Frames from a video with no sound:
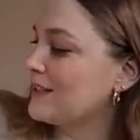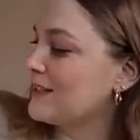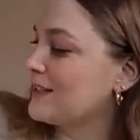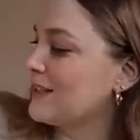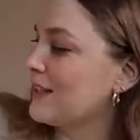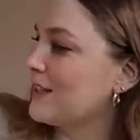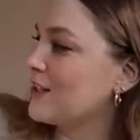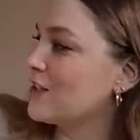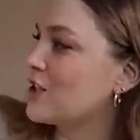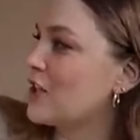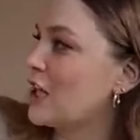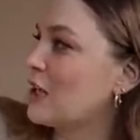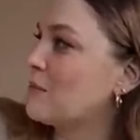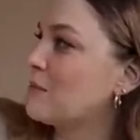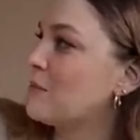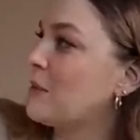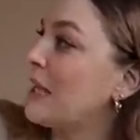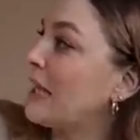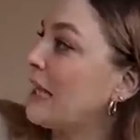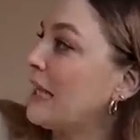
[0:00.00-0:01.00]
It's like a
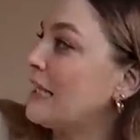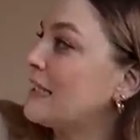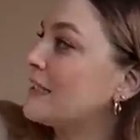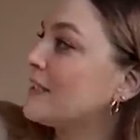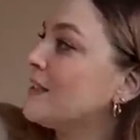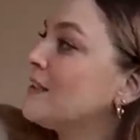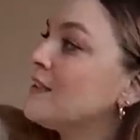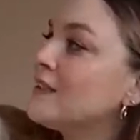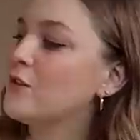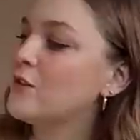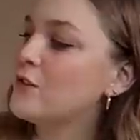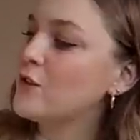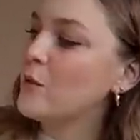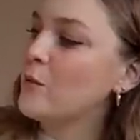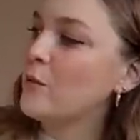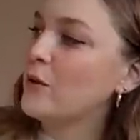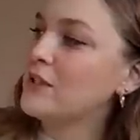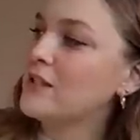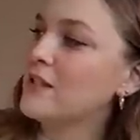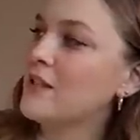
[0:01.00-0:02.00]
champagne. So
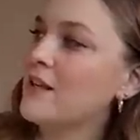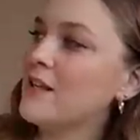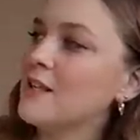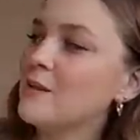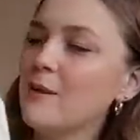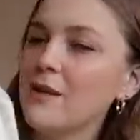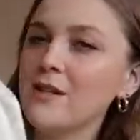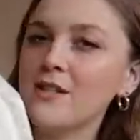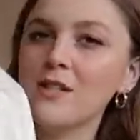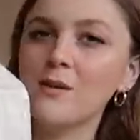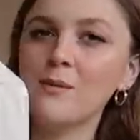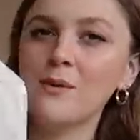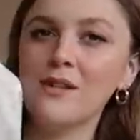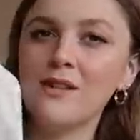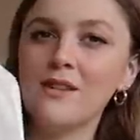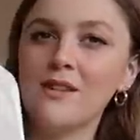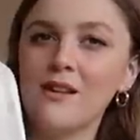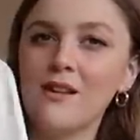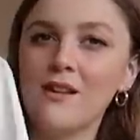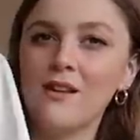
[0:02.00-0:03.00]
pretty, and especially
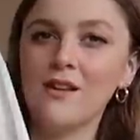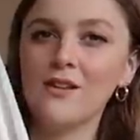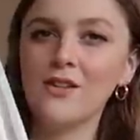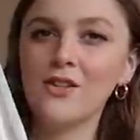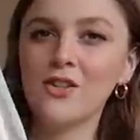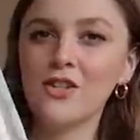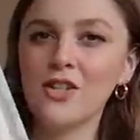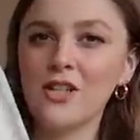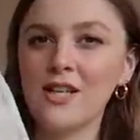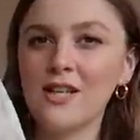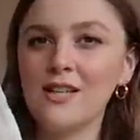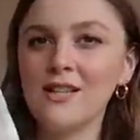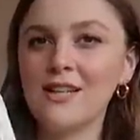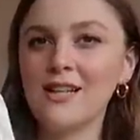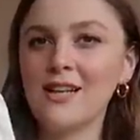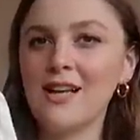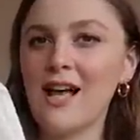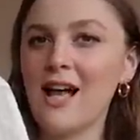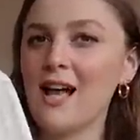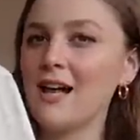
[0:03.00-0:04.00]
with the sheen that
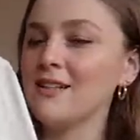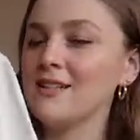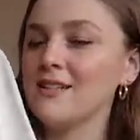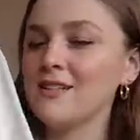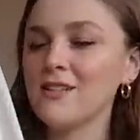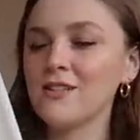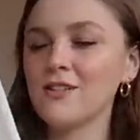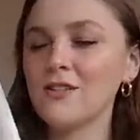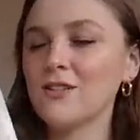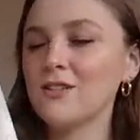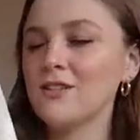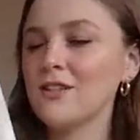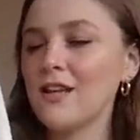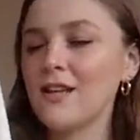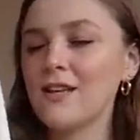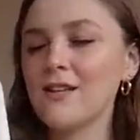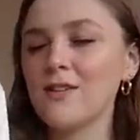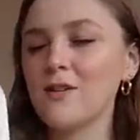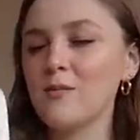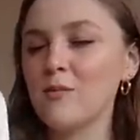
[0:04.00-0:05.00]
it has, it just looks
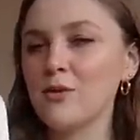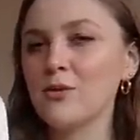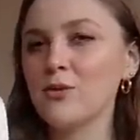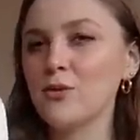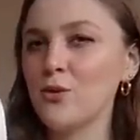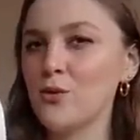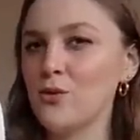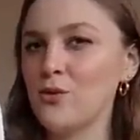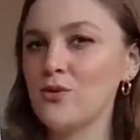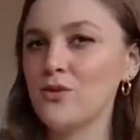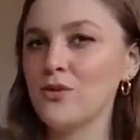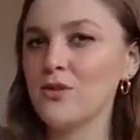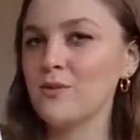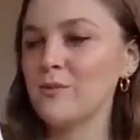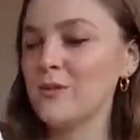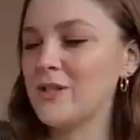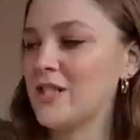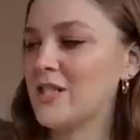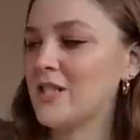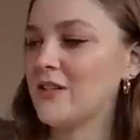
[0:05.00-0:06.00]
like the most gorgeous
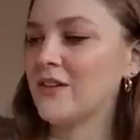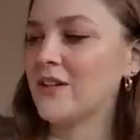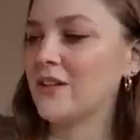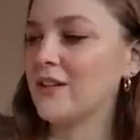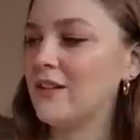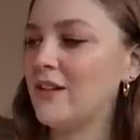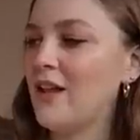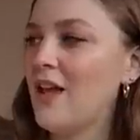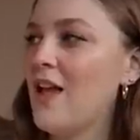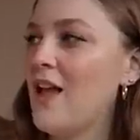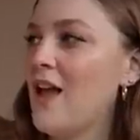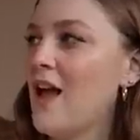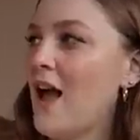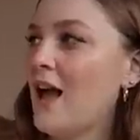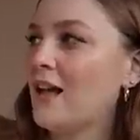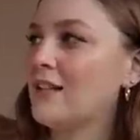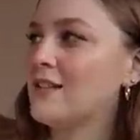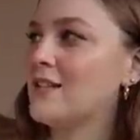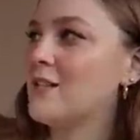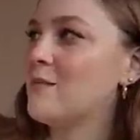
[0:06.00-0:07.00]
material.
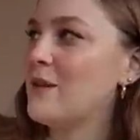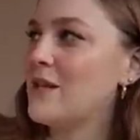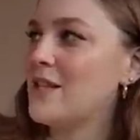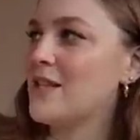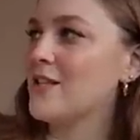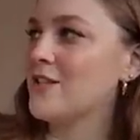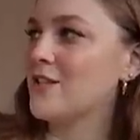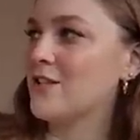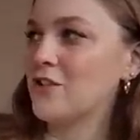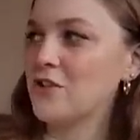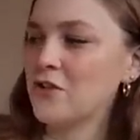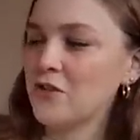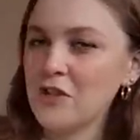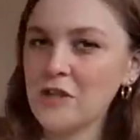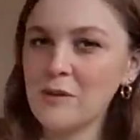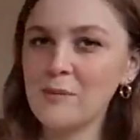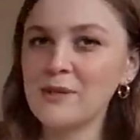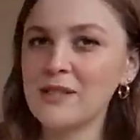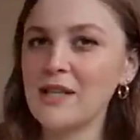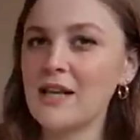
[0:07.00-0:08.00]
And to me, this just
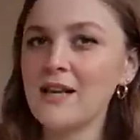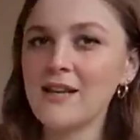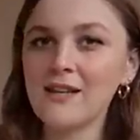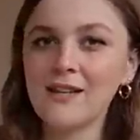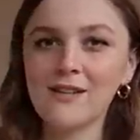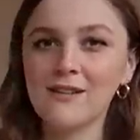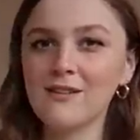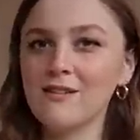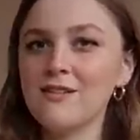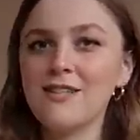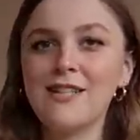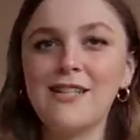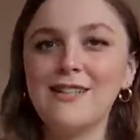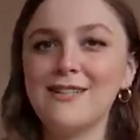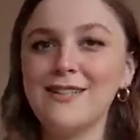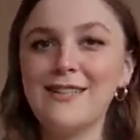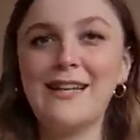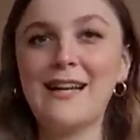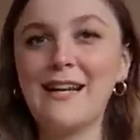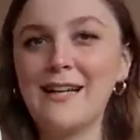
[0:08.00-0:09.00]
screams like
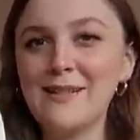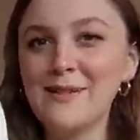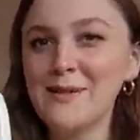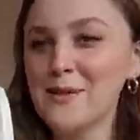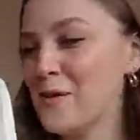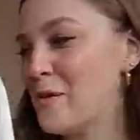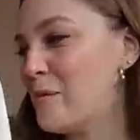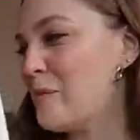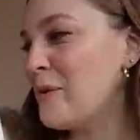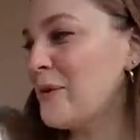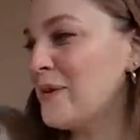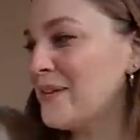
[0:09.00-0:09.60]
jeans and a nice top.